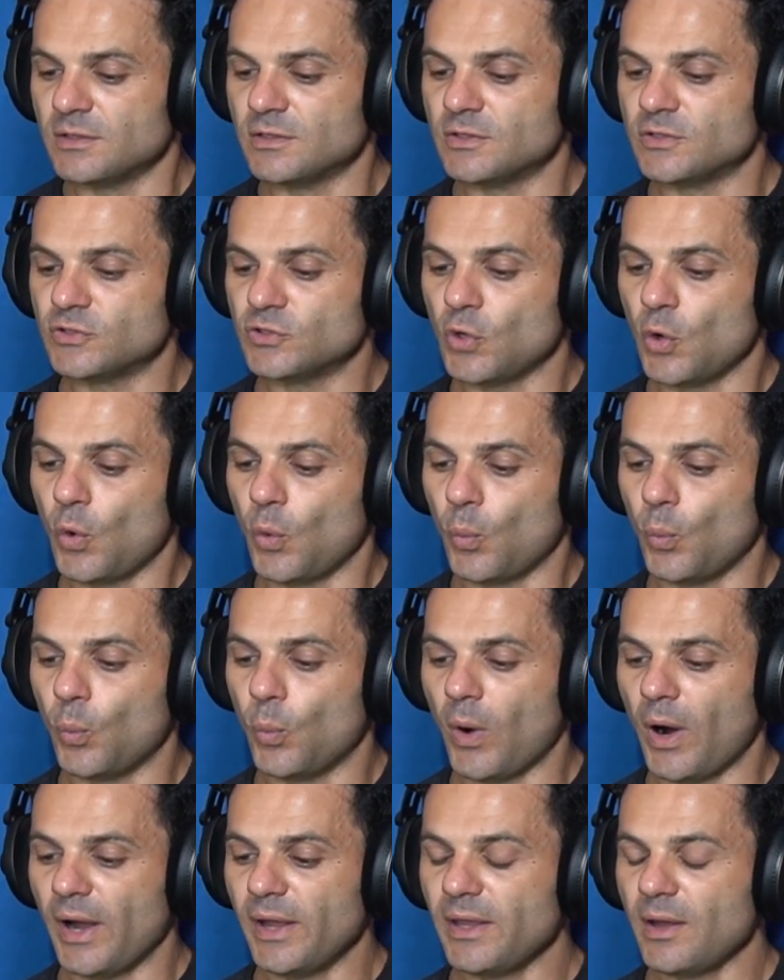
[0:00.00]
So
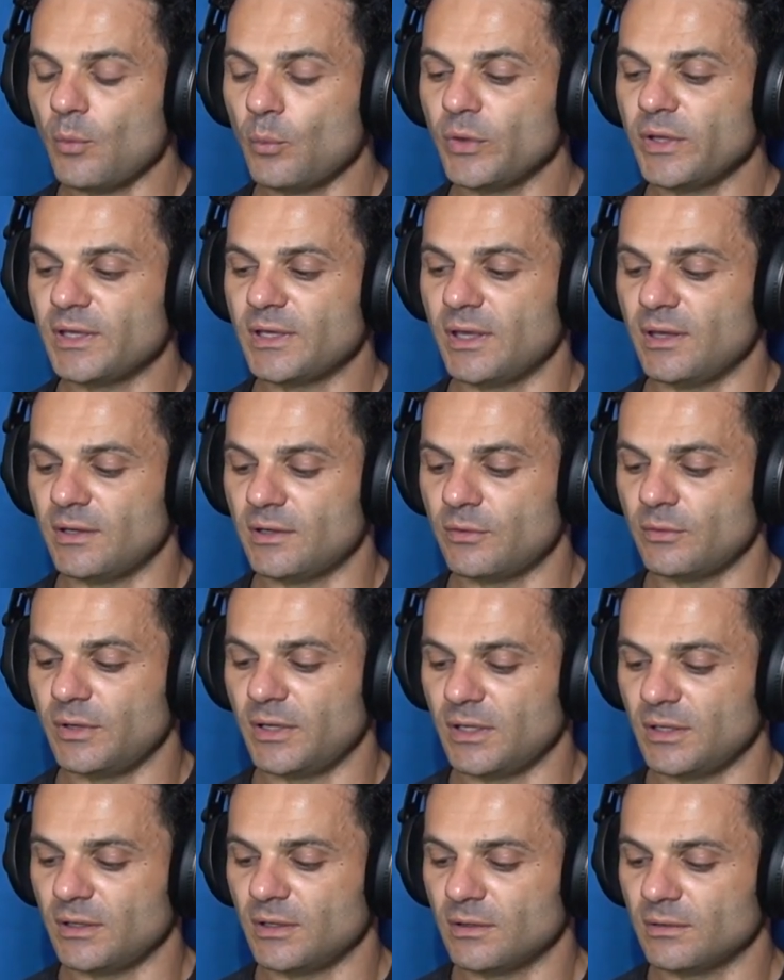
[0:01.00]
why are we
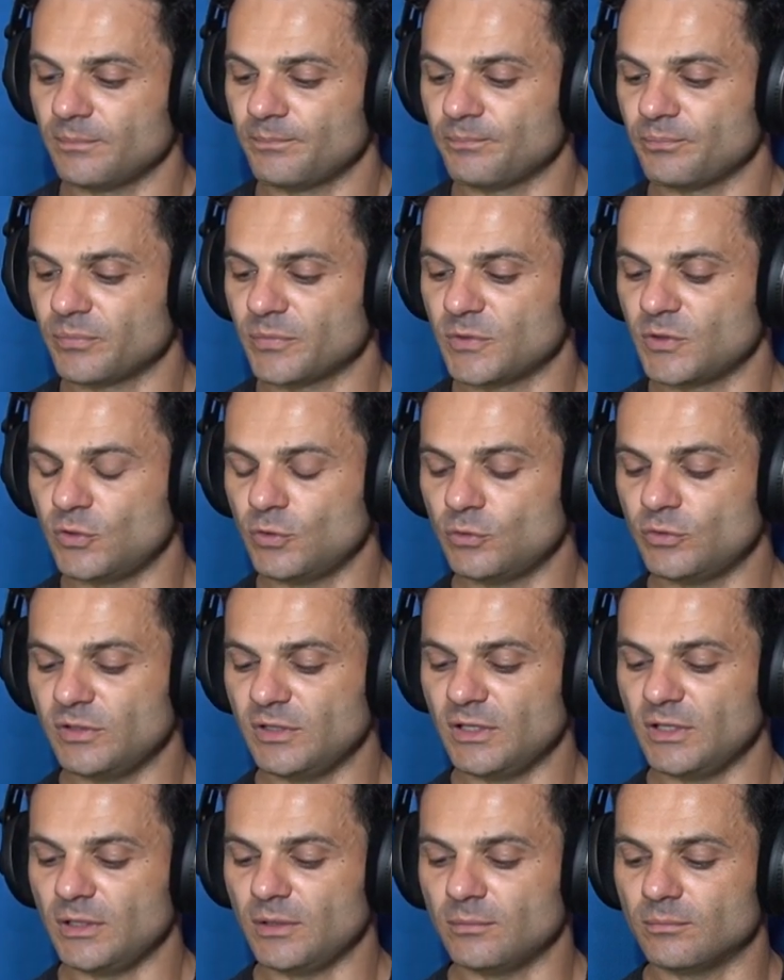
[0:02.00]
catering
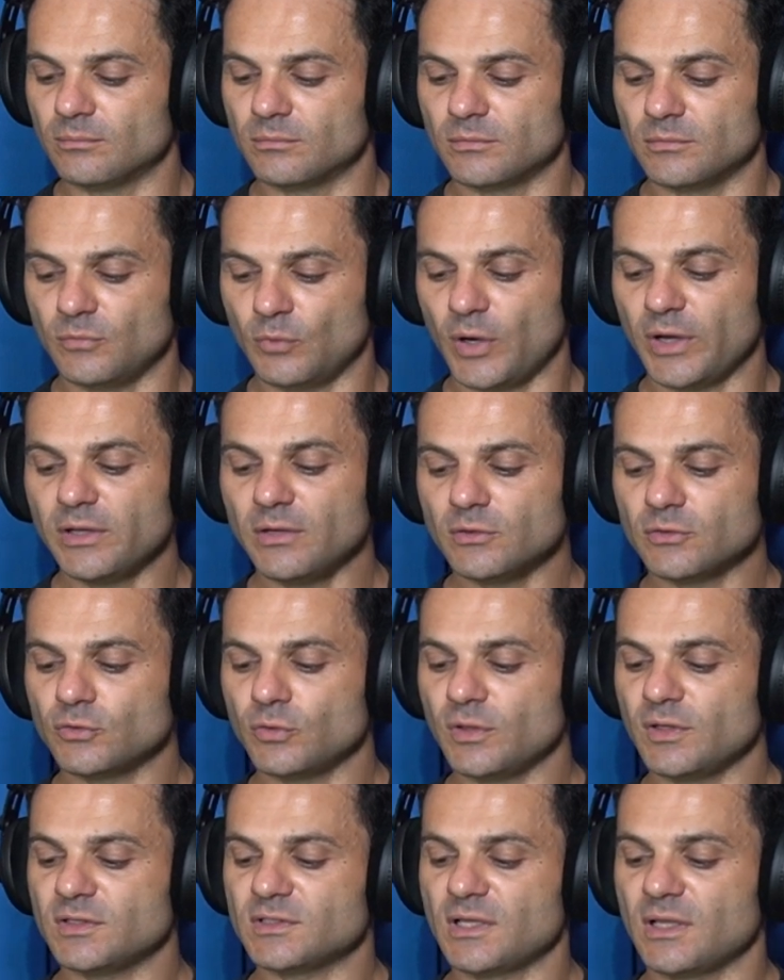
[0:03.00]
to why you're
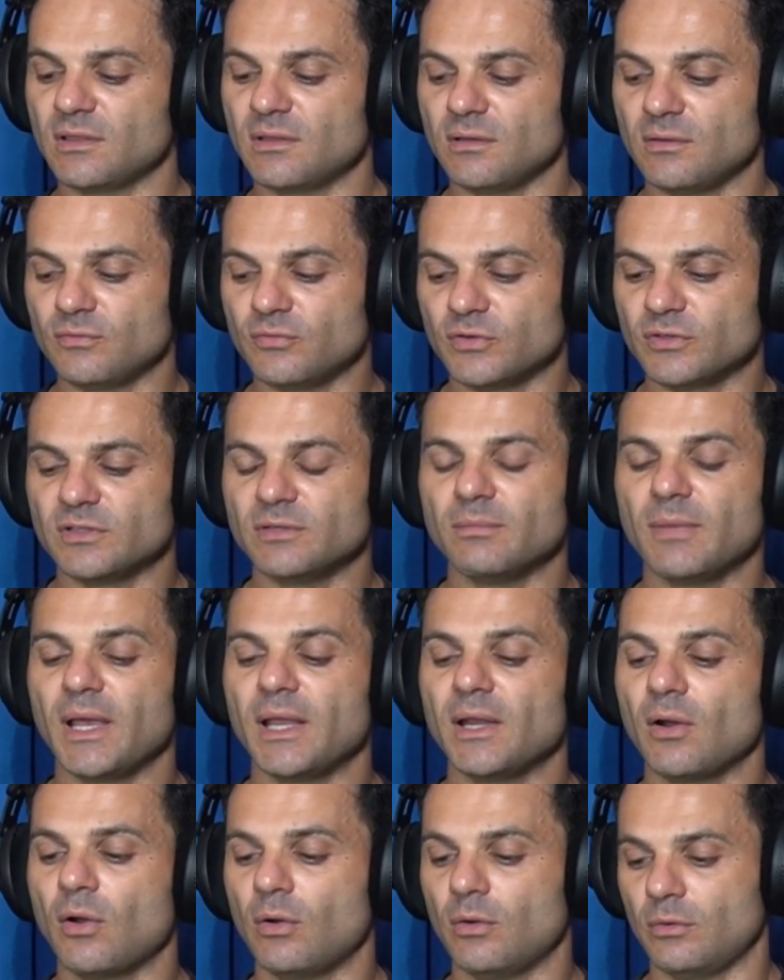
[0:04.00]
doing something for the
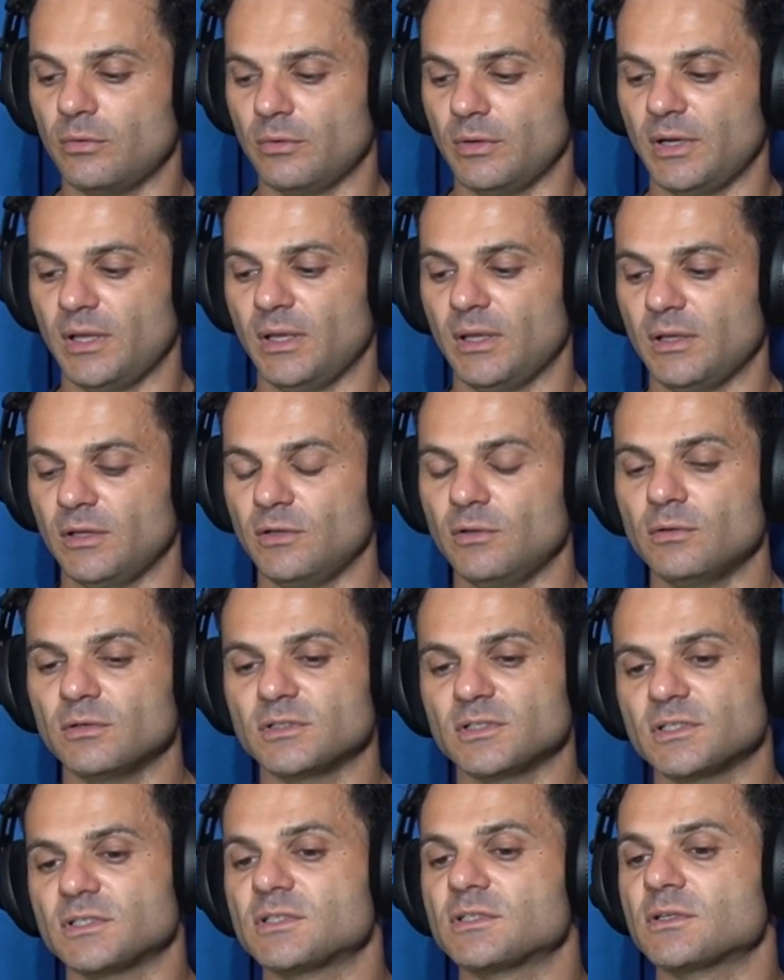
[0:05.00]
minority? You're
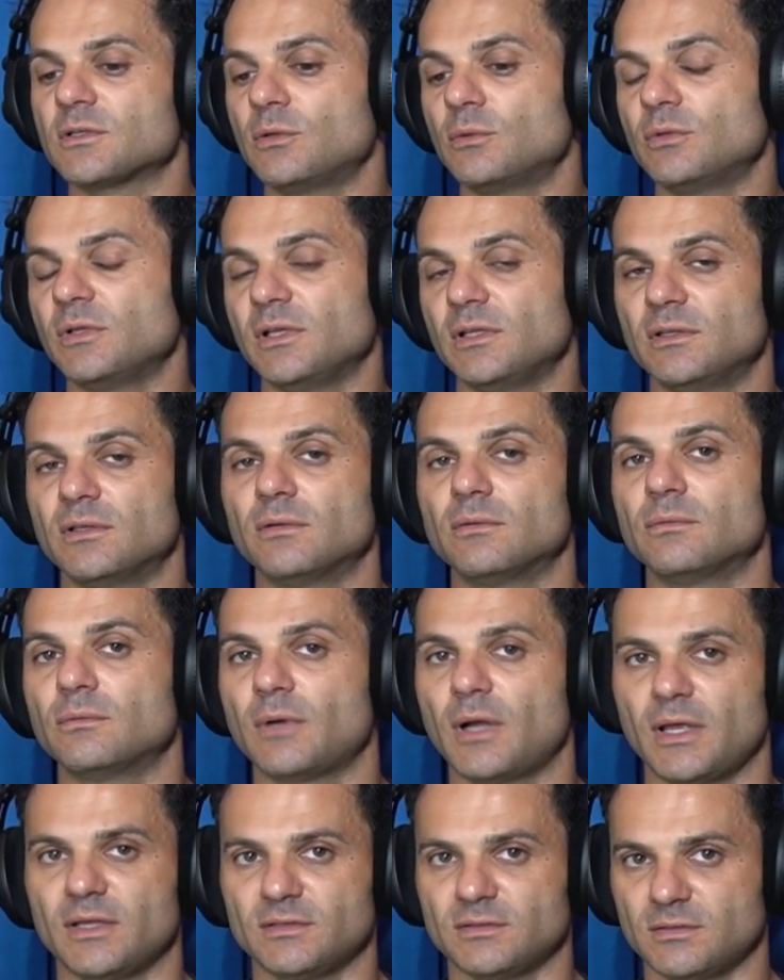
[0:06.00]
excluding the
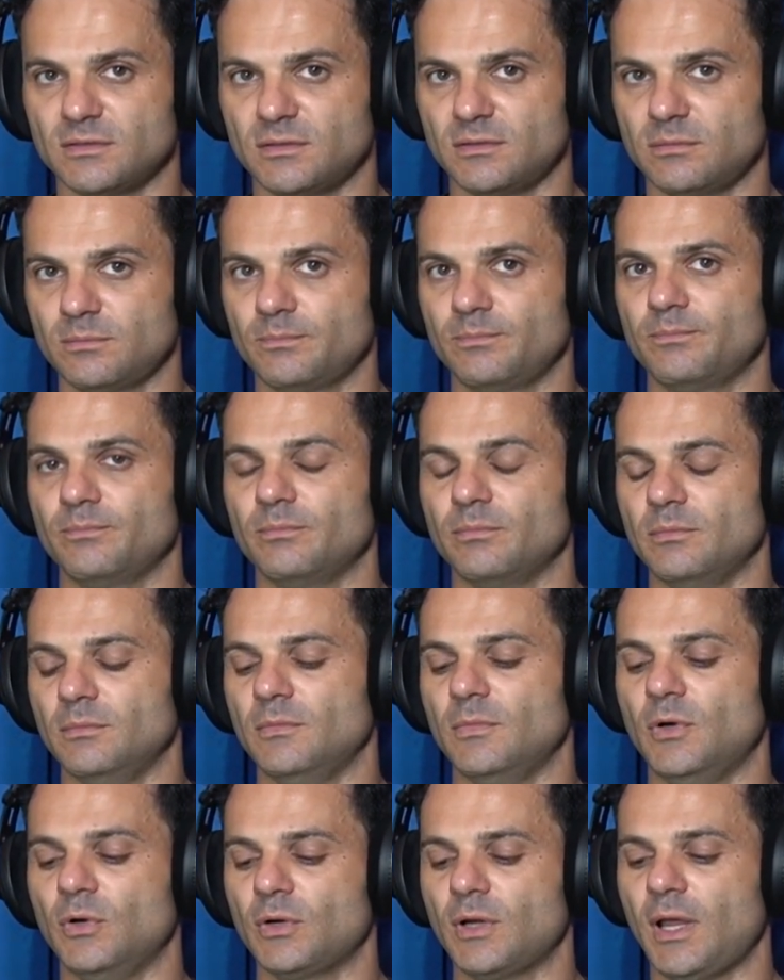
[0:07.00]
rest,
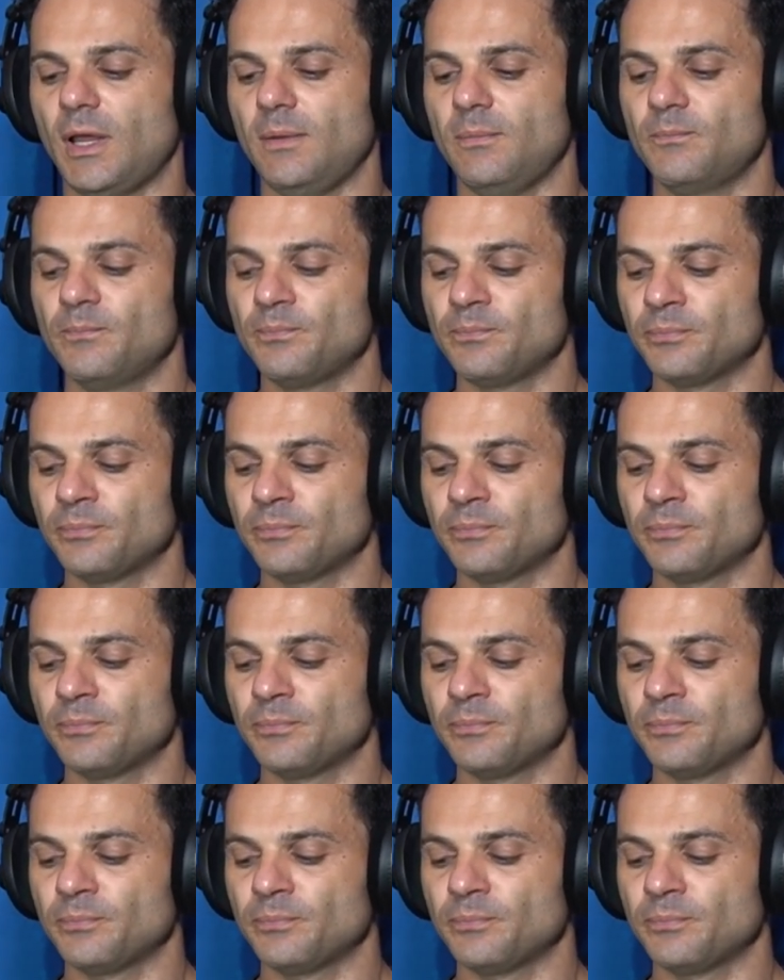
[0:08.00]
okay?